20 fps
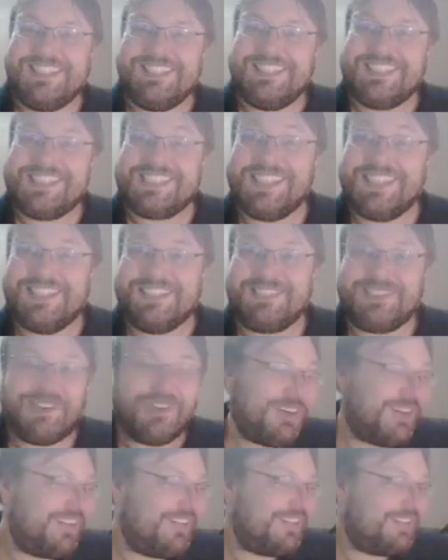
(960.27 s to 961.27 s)
sun
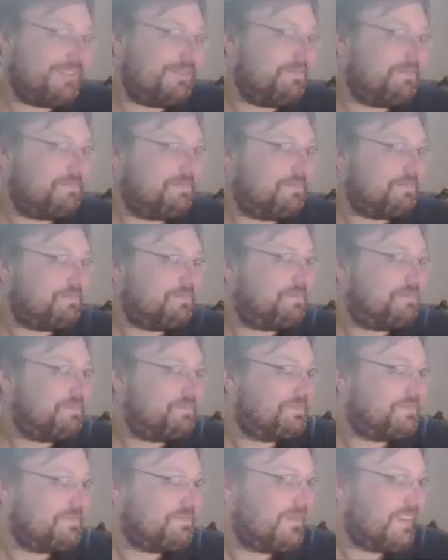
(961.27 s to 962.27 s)
card.
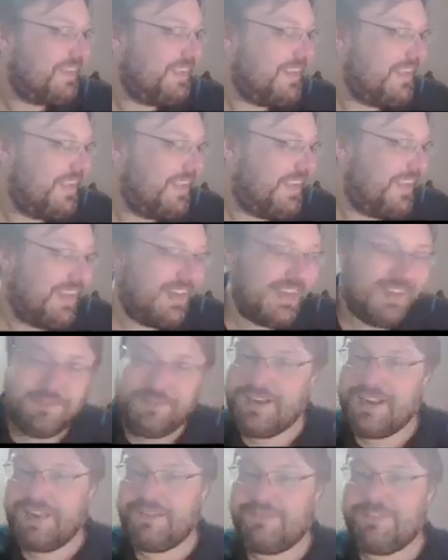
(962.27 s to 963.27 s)
And if
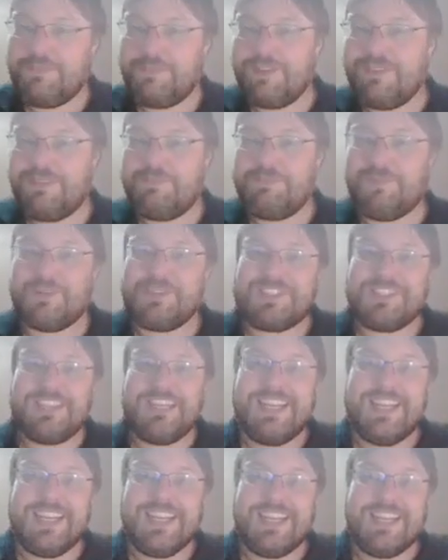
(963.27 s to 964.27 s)
you're not familiar with Beau
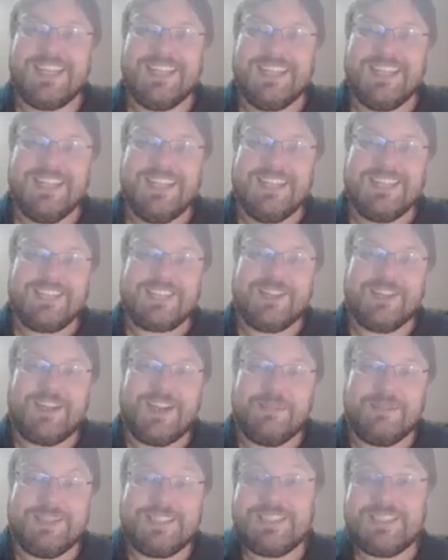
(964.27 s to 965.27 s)
Soleil, so
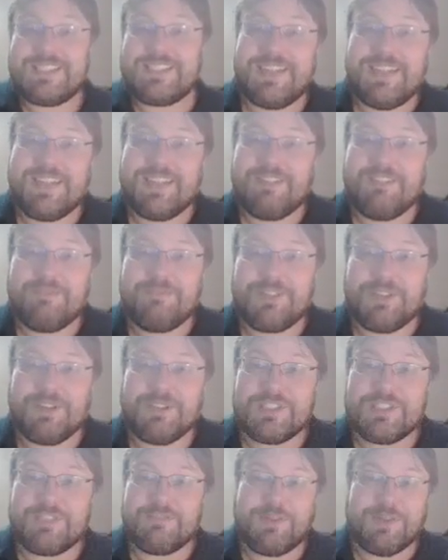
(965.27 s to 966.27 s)
I'm a descendant of
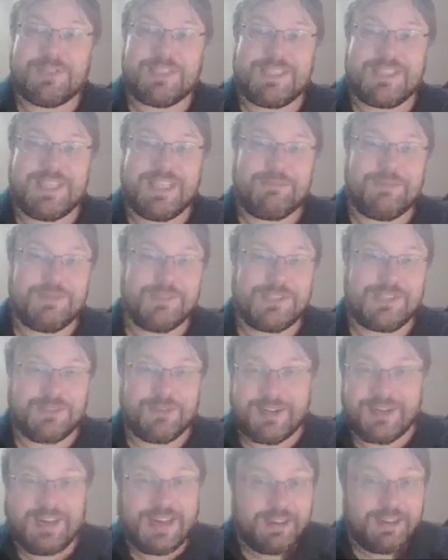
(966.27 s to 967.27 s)
Joseph Beausoleil
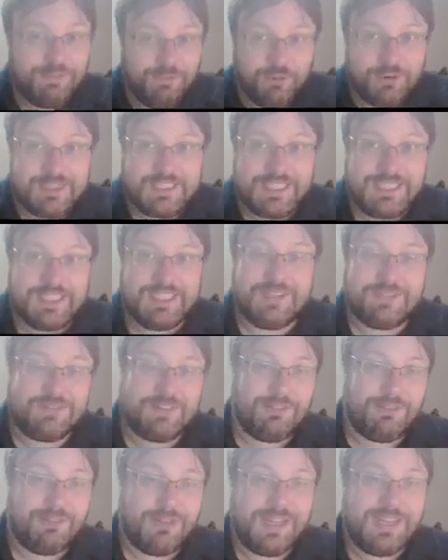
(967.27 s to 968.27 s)
Broussard, like 14
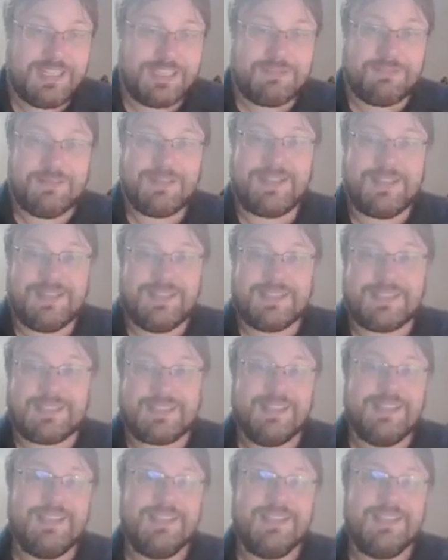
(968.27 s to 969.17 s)
different ways, because